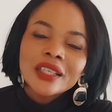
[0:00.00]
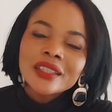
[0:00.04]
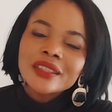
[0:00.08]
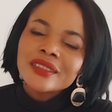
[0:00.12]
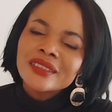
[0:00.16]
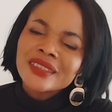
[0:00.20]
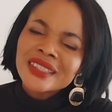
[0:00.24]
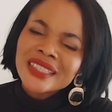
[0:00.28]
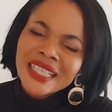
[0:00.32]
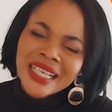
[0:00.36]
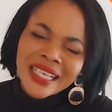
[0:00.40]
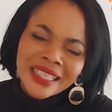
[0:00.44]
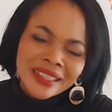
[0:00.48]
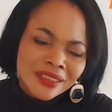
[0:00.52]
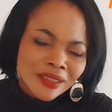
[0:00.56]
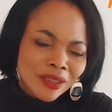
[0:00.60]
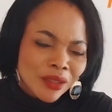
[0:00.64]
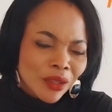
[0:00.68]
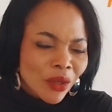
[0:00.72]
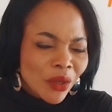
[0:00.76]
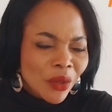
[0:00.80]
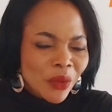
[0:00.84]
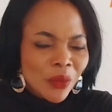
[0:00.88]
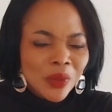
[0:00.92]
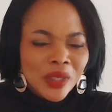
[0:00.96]
You can't
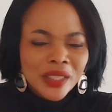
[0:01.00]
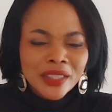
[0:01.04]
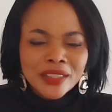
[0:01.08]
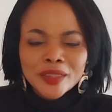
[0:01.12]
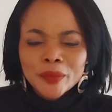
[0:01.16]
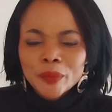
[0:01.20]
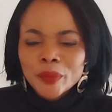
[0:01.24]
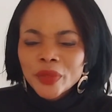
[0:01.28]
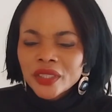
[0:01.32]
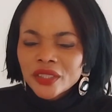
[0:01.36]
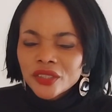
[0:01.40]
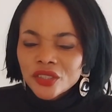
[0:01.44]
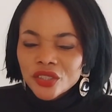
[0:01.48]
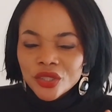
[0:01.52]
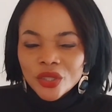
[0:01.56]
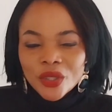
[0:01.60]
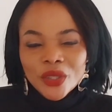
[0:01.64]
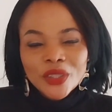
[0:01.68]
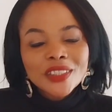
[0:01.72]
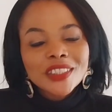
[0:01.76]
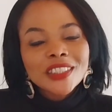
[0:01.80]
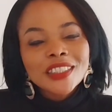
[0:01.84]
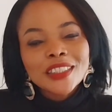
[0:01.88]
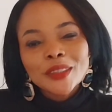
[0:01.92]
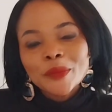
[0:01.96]
always be
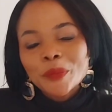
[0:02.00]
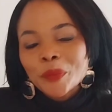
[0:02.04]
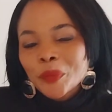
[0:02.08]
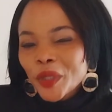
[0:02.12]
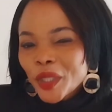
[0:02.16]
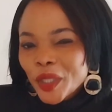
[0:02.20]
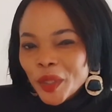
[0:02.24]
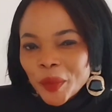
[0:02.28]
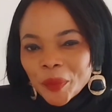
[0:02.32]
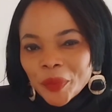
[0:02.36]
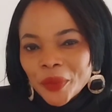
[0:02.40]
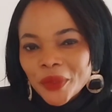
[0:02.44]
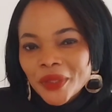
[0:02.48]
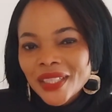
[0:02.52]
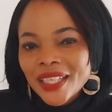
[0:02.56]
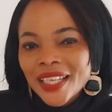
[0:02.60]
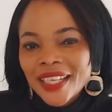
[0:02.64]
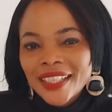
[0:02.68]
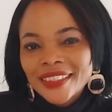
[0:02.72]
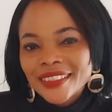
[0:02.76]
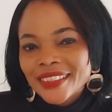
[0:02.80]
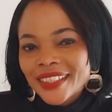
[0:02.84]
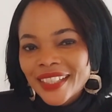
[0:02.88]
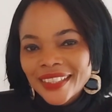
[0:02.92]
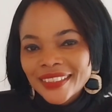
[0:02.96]
judging people
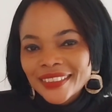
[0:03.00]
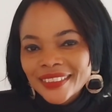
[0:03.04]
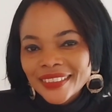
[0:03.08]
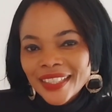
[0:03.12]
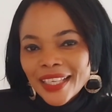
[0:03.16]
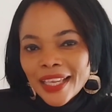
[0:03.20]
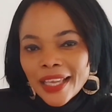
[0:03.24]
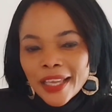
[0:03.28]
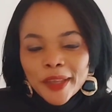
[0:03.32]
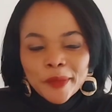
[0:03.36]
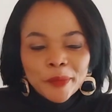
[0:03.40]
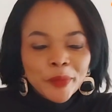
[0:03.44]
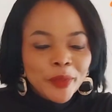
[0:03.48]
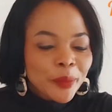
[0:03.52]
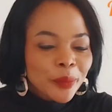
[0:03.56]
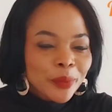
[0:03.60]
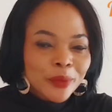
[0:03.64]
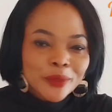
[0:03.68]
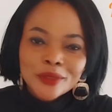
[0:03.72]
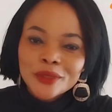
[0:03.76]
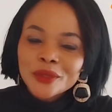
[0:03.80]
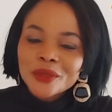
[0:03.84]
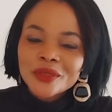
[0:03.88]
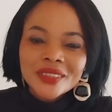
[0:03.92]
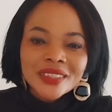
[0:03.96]
like that.
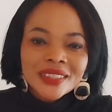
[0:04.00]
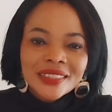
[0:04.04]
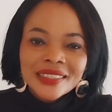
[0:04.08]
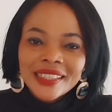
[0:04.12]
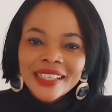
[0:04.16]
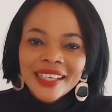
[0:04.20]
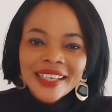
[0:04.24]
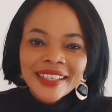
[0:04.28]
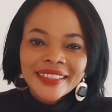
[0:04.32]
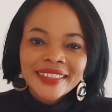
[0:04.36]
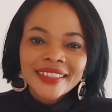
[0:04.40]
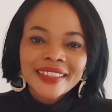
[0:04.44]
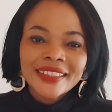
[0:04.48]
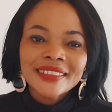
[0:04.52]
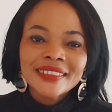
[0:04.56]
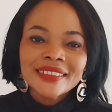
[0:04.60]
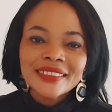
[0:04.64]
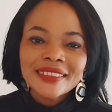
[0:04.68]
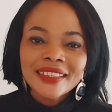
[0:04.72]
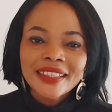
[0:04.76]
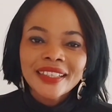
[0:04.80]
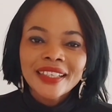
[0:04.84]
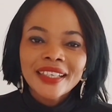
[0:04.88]
People don't like it.